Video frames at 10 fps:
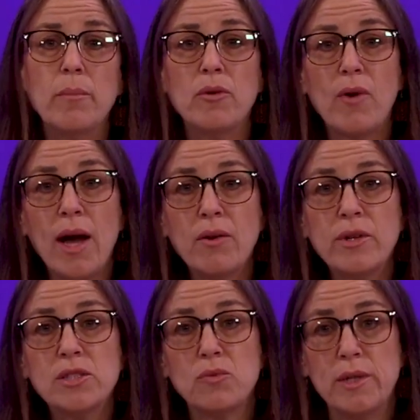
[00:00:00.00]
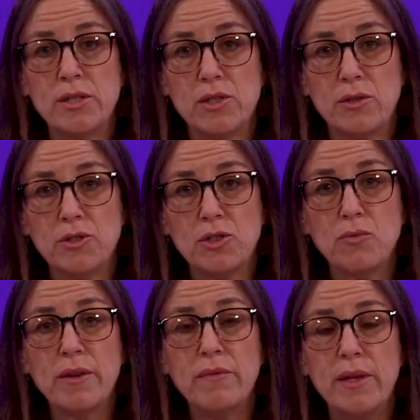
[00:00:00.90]
Baradarian's research
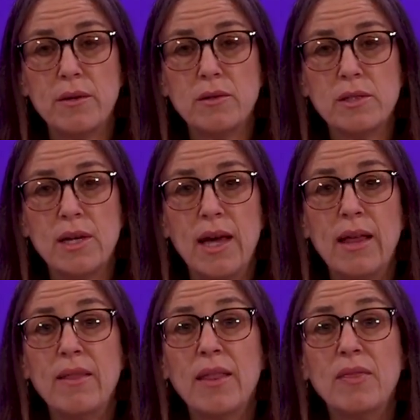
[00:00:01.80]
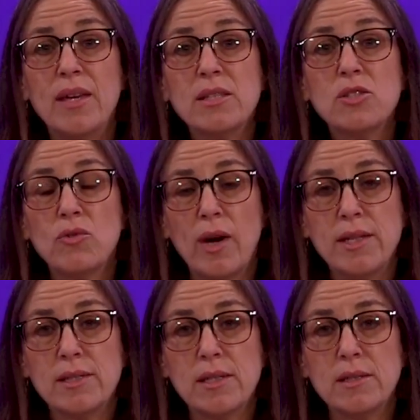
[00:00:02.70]
reveals that this
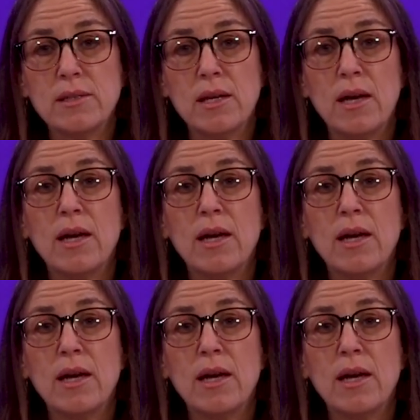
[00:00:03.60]
crisis